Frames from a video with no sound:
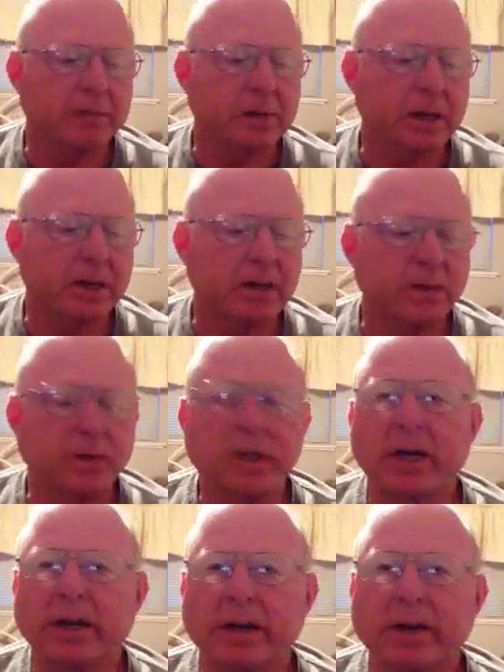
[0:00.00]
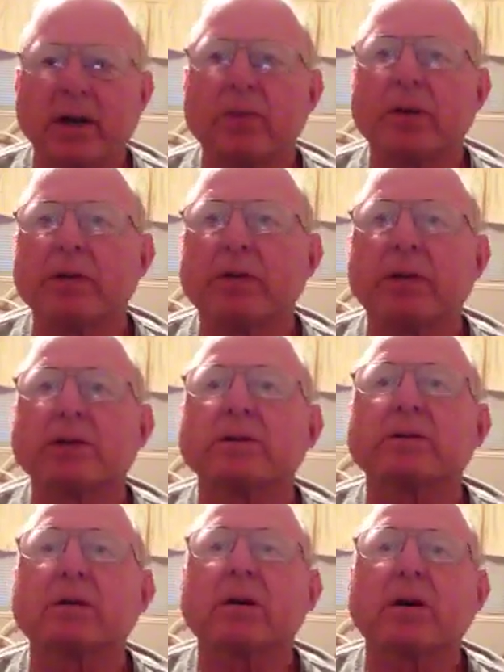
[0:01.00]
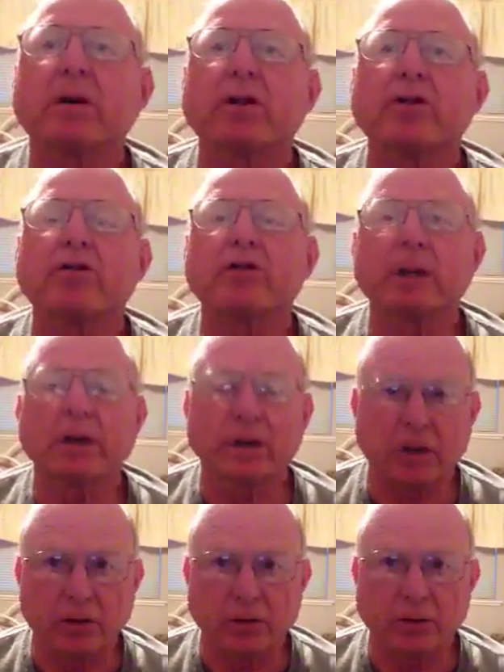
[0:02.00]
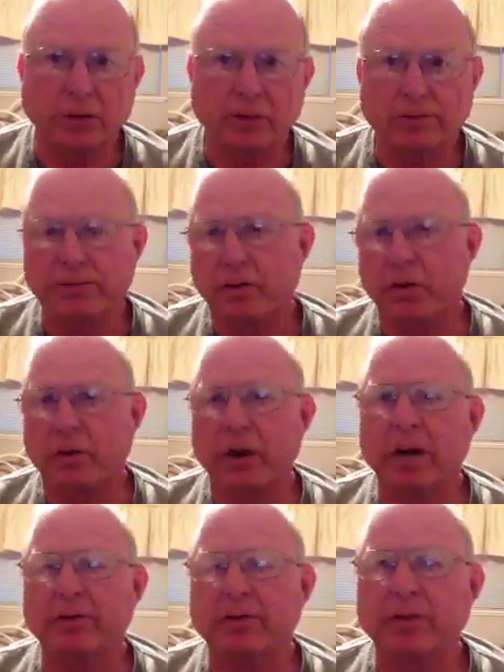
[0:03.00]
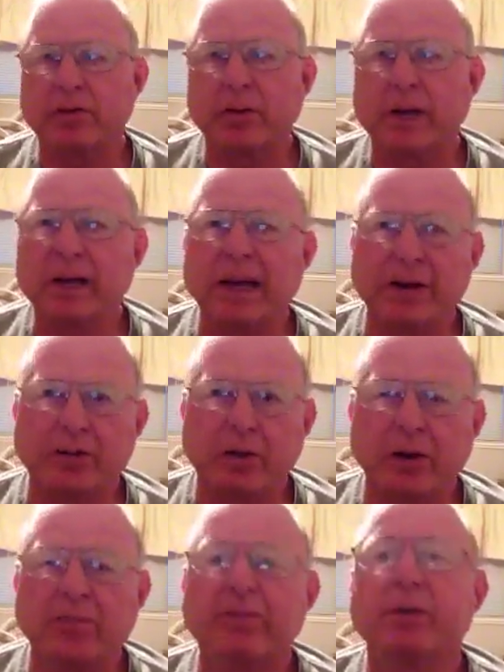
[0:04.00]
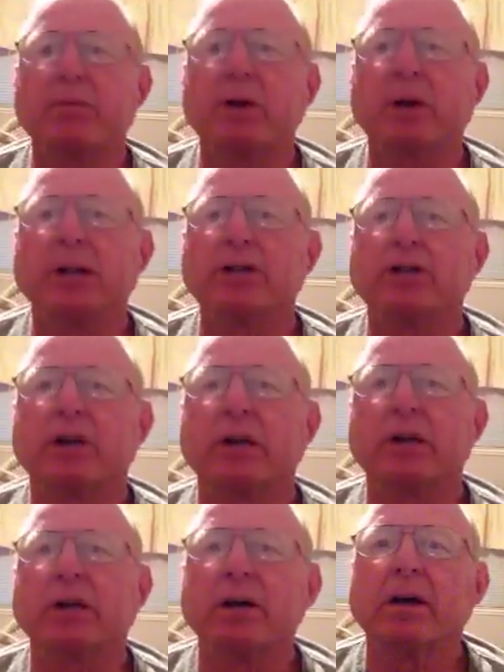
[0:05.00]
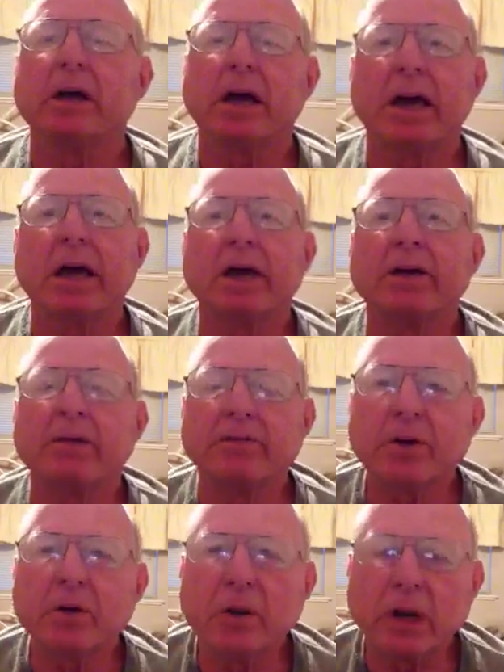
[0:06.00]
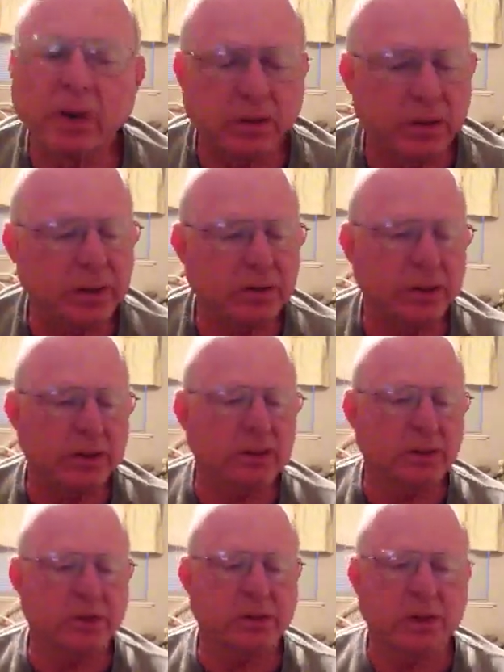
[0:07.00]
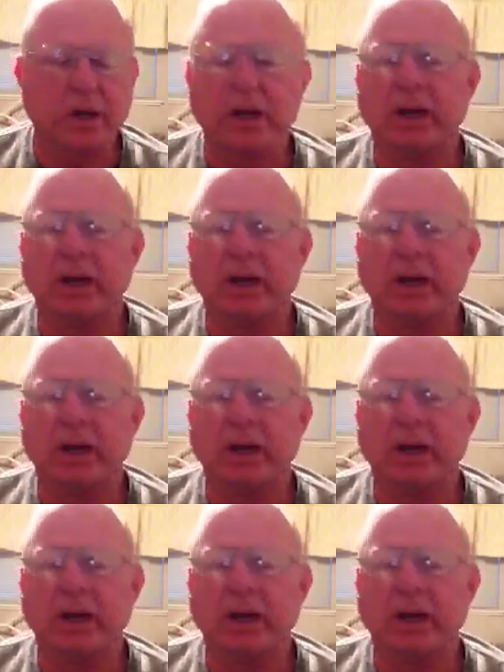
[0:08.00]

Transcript: Class 3 antiarrhythmics are usually used to treat atrial fibrillation and a few other diseases.